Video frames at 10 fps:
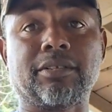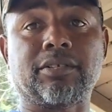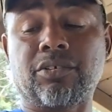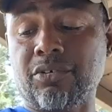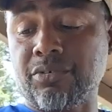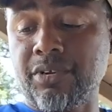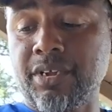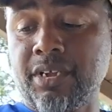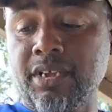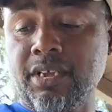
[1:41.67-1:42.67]
So
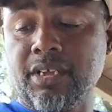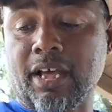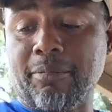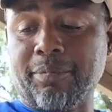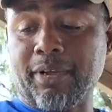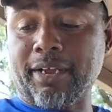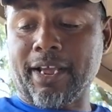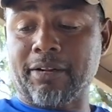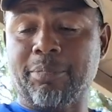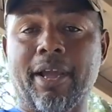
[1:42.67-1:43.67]
I
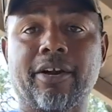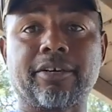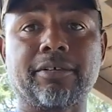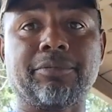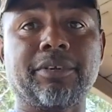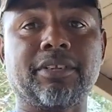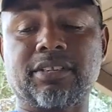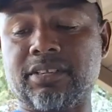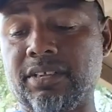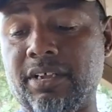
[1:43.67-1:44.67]
got to pair it up with this